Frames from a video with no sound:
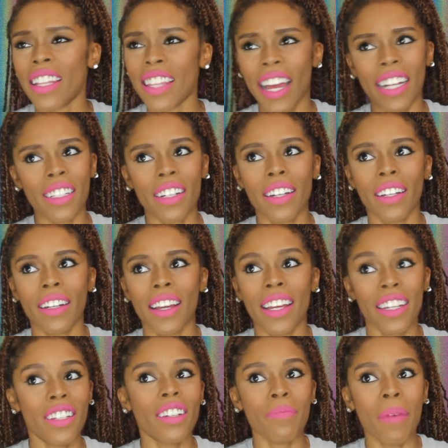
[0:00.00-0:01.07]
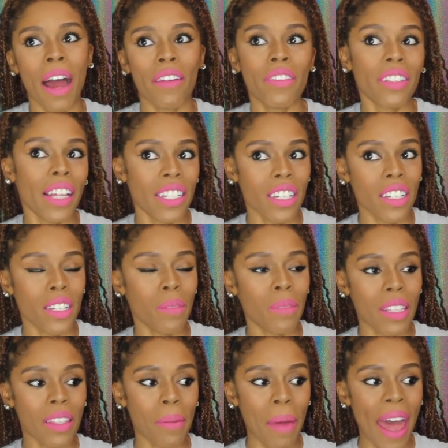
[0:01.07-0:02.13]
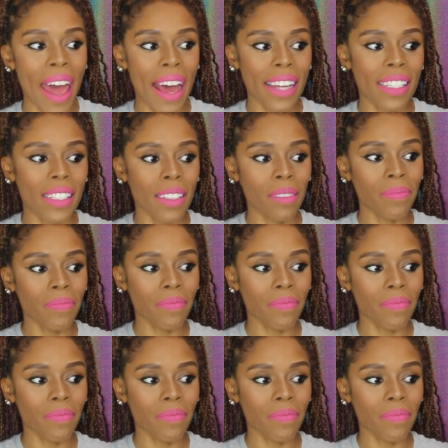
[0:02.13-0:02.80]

that ended my relationships in the past,